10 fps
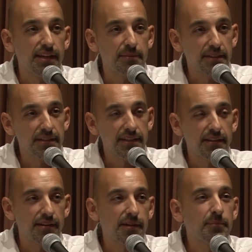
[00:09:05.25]
liability
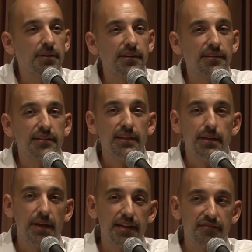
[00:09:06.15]
on our part
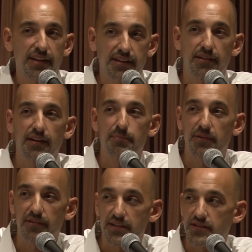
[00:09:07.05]
may affect our
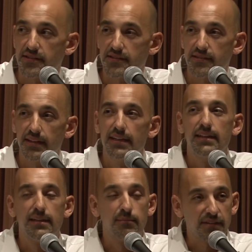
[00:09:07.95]
operations.
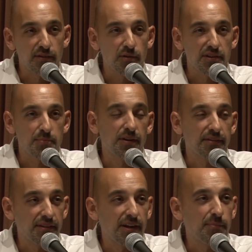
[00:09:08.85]
But of course, part
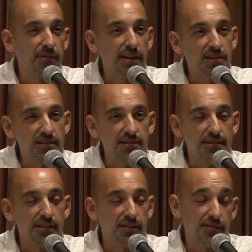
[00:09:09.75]
of their operations
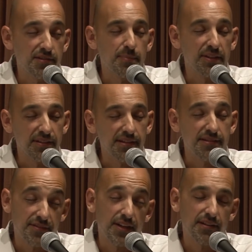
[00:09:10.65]
includes billions
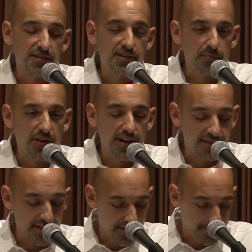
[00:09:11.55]
of dollars in
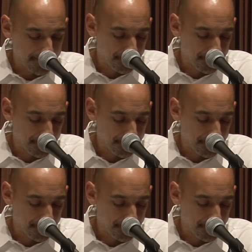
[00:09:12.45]
profits.